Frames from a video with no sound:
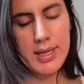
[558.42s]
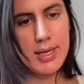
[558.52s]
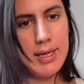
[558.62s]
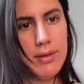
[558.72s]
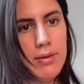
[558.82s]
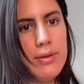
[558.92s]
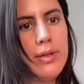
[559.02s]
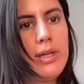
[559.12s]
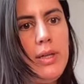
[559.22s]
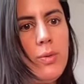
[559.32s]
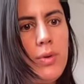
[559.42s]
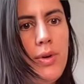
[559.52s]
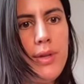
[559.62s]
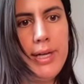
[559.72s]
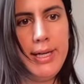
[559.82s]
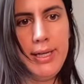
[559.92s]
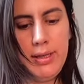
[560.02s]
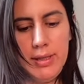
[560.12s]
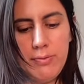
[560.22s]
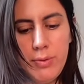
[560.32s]
Another keyword that I
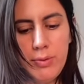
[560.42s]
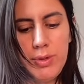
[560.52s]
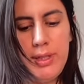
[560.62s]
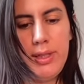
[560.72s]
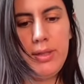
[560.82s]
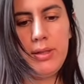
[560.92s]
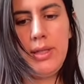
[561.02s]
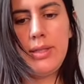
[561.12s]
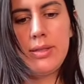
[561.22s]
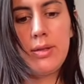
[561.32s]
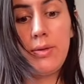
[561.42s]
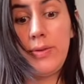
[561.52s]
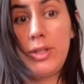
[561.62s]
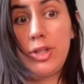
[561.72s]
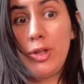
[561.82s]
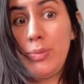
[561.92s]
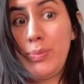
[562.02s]
wrote here is coffee shop.